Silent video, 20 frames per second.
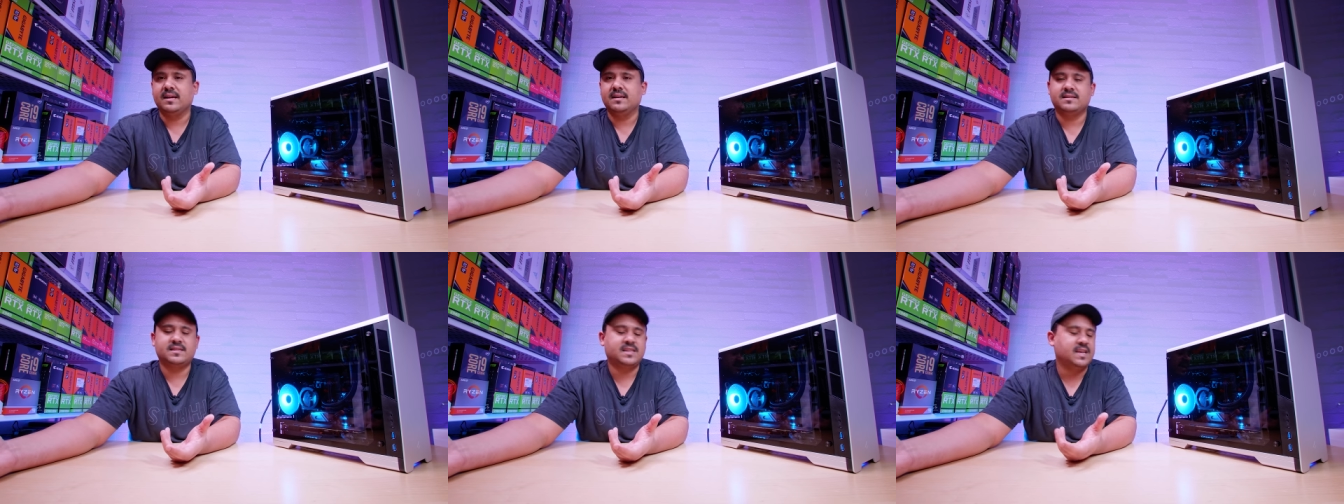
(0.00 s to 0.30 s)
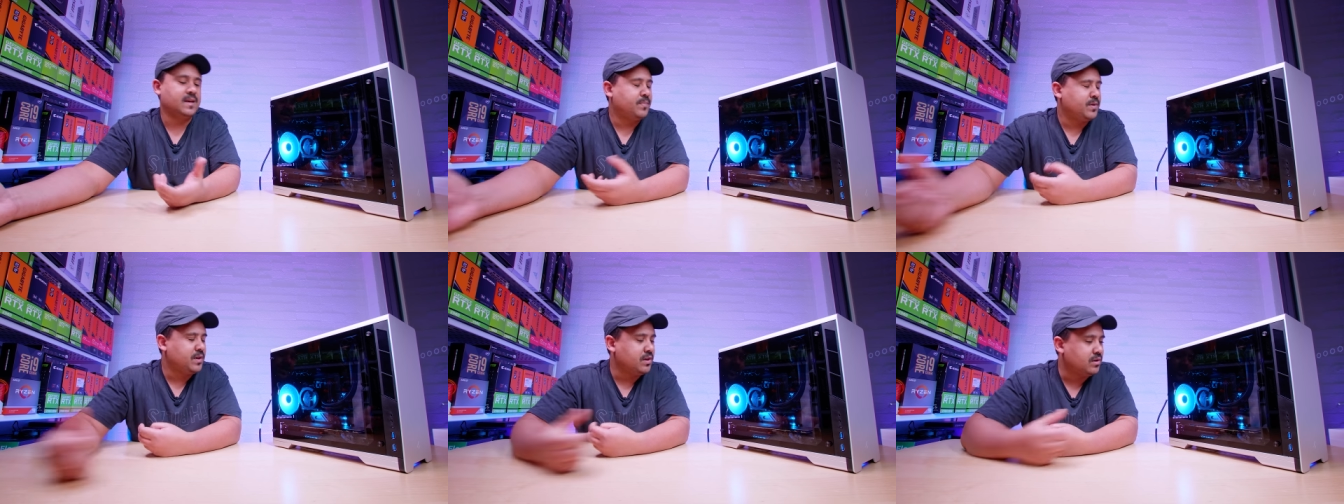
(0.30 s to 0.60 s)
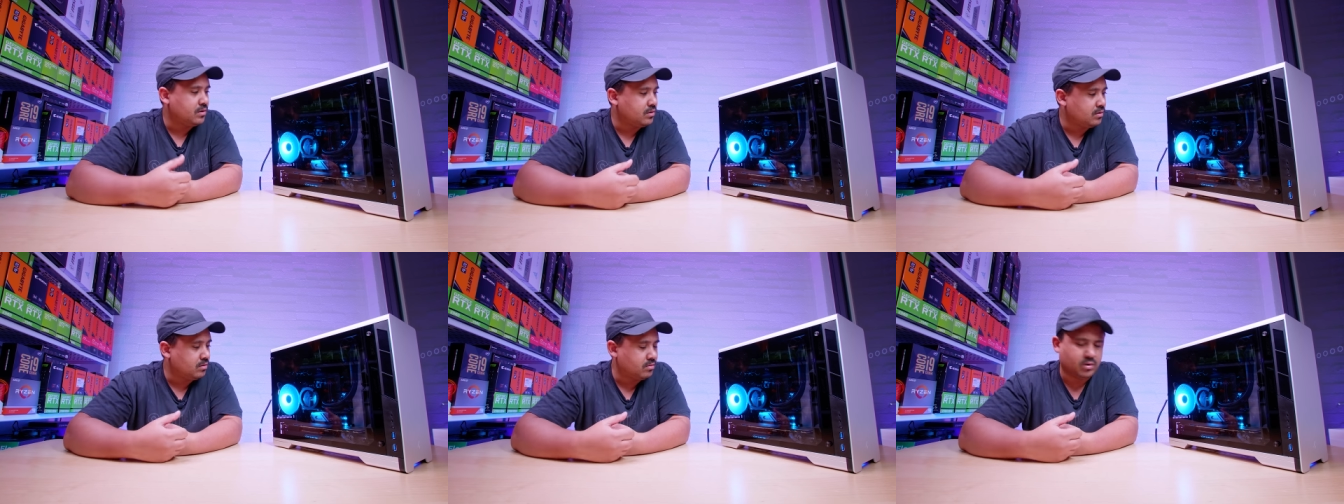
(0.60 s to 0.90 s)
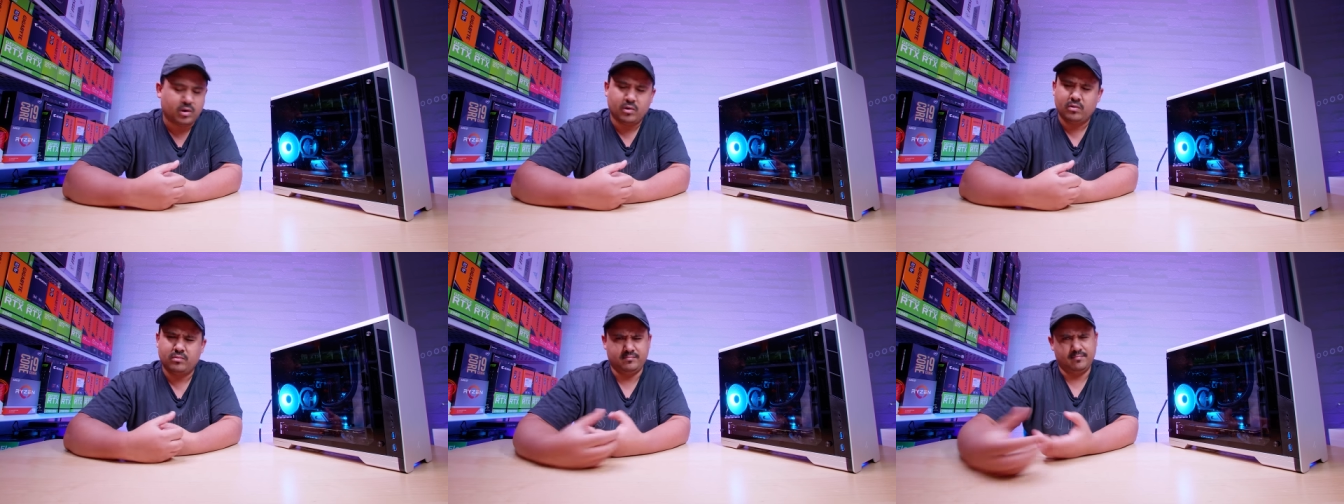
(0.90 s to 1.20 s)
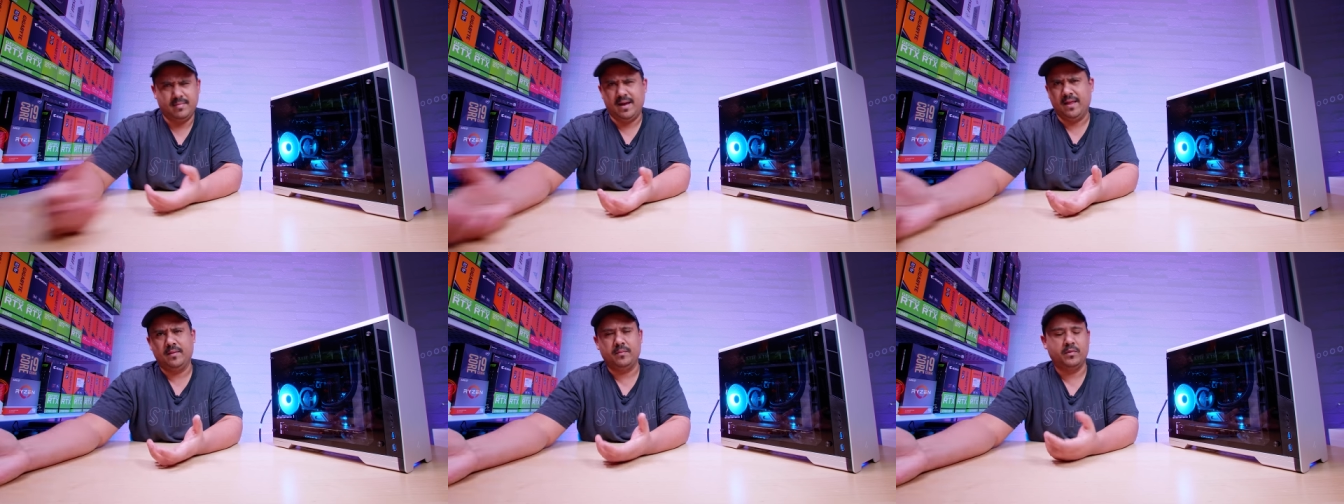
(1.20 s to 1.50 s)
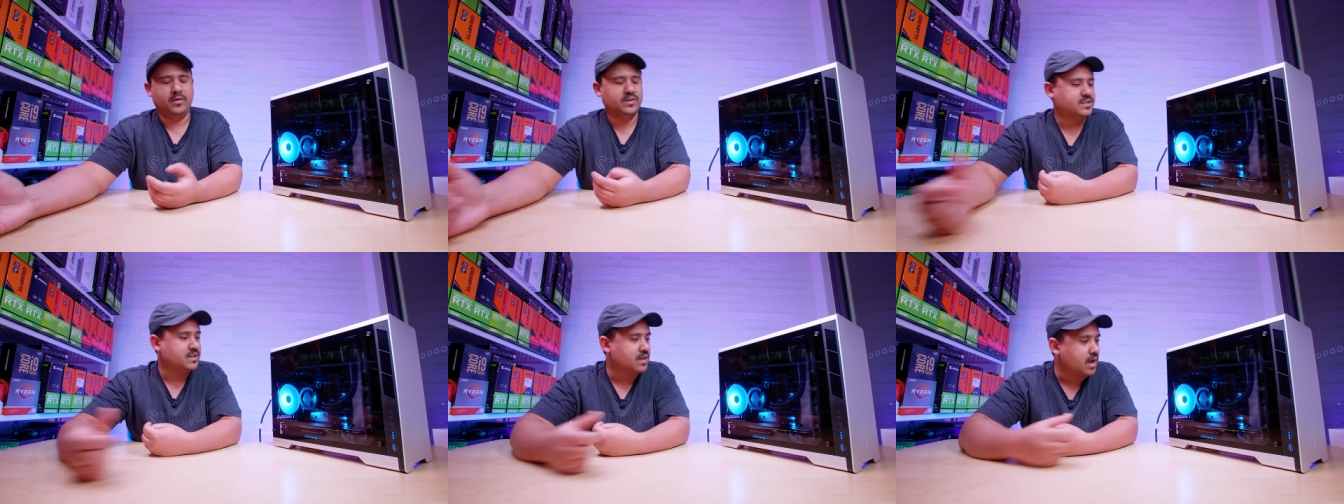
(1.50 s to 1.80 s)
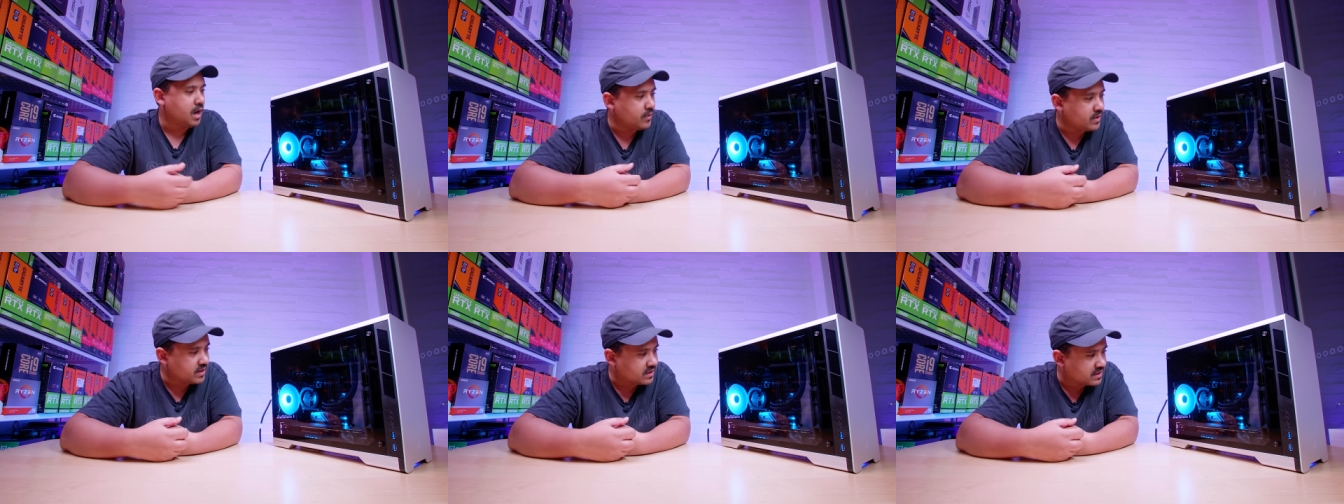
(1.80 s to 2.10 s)
CPU, well, motherboard to
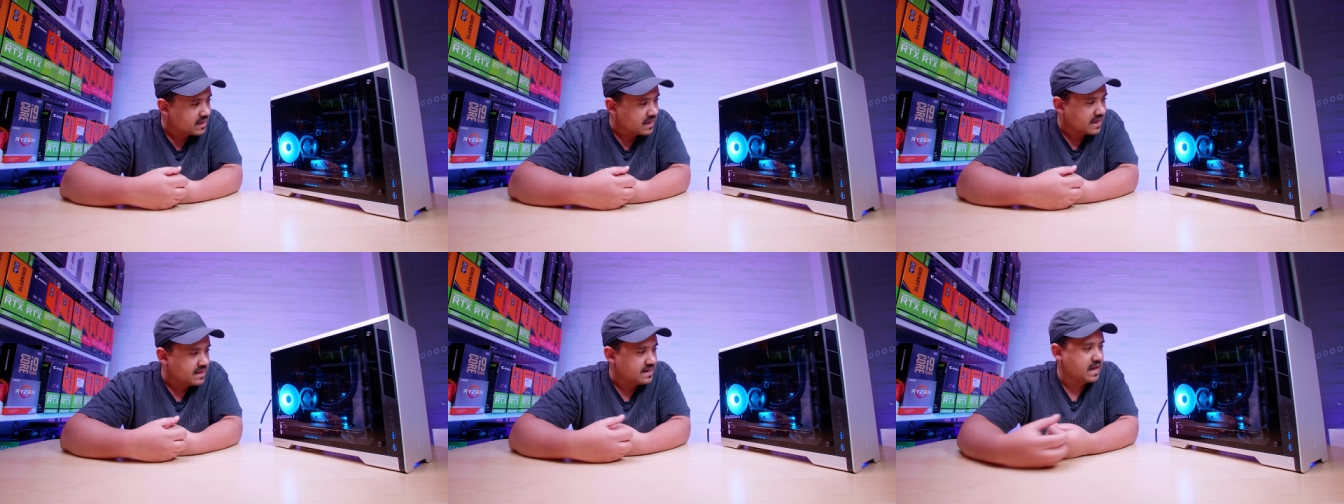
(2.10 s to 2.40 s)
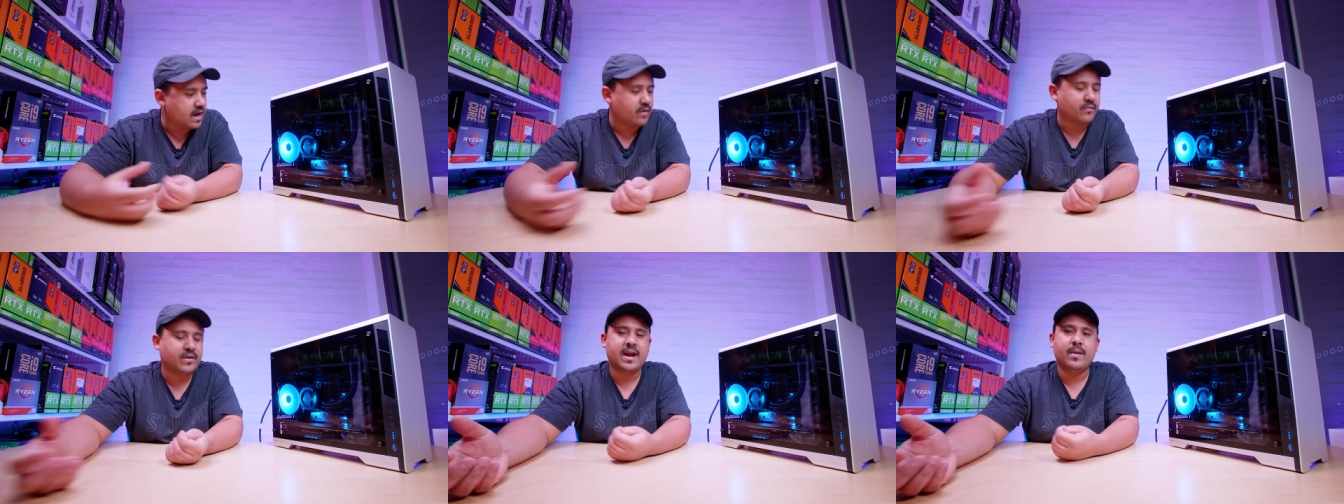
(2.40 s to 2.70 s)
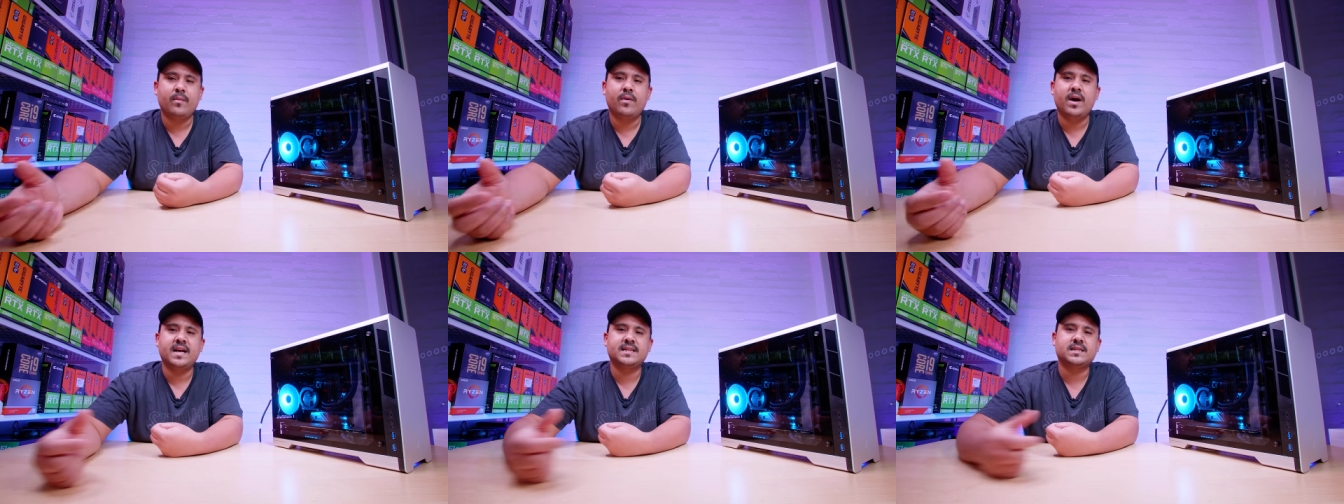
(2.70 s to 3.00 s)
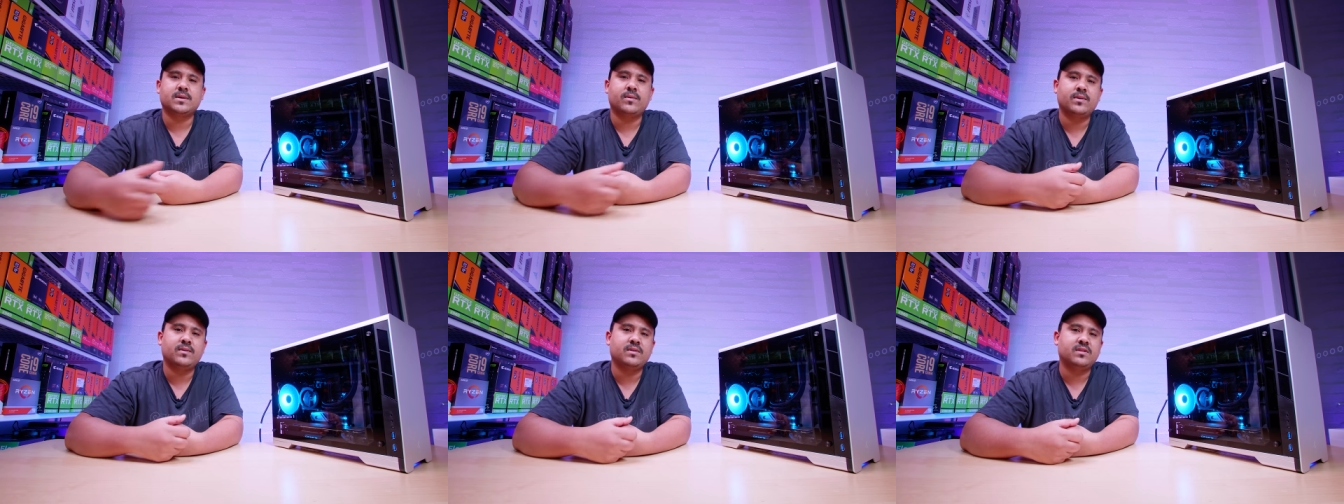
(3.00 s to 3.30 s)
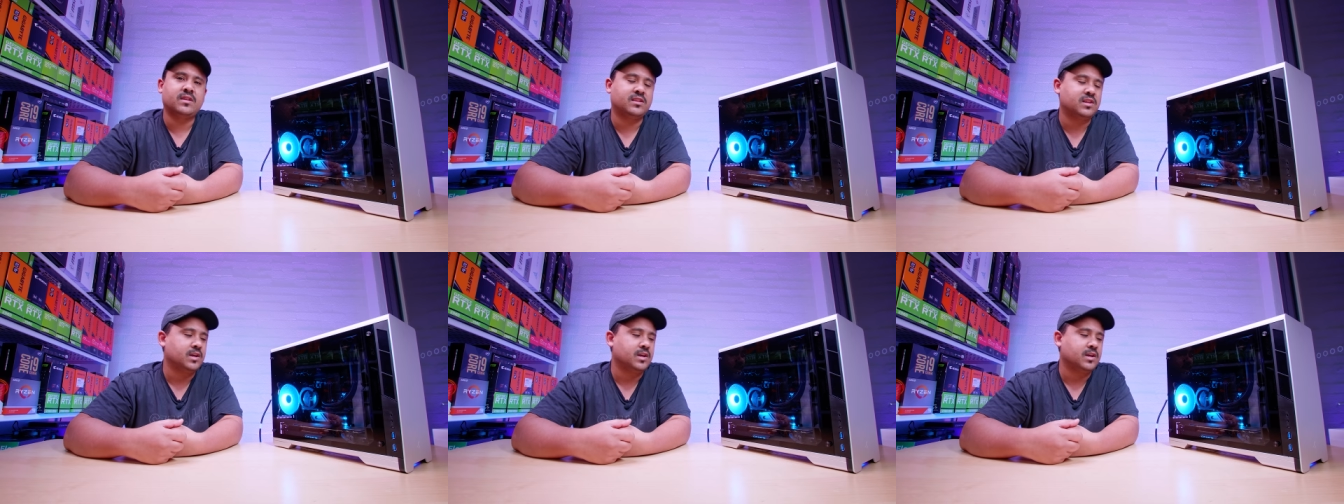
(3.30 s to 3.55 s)
go with. Now RAM-wise, I went with the